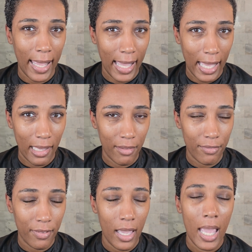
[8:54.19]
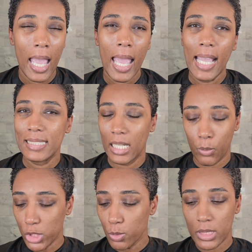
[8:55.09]
have is that I
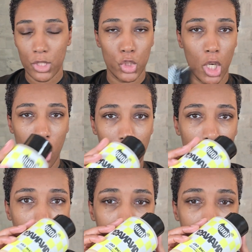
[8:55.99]
wish it was in a jar,